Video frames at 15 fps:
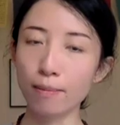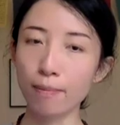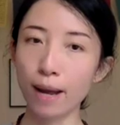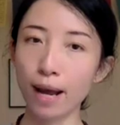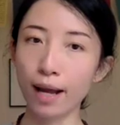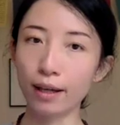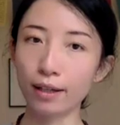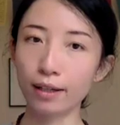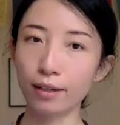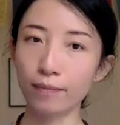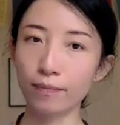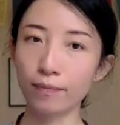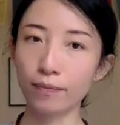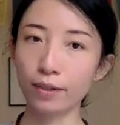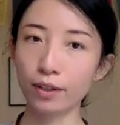the back
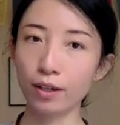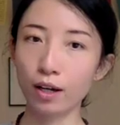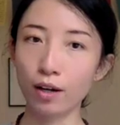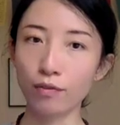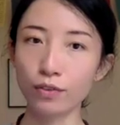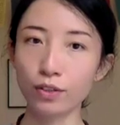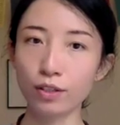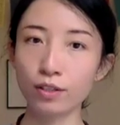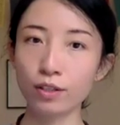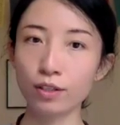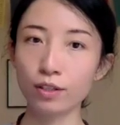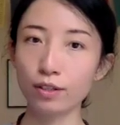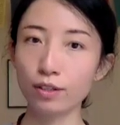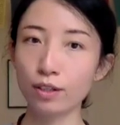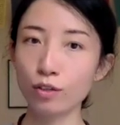of
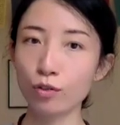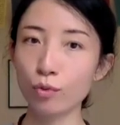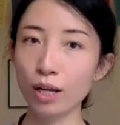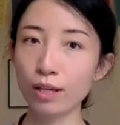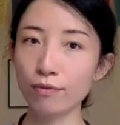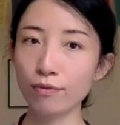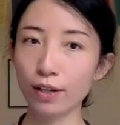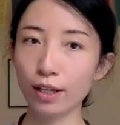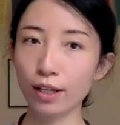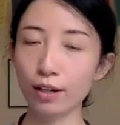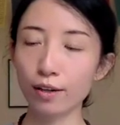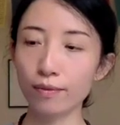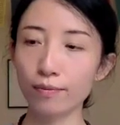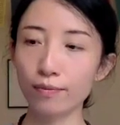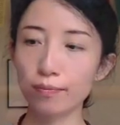this ring
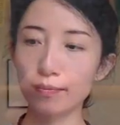finger.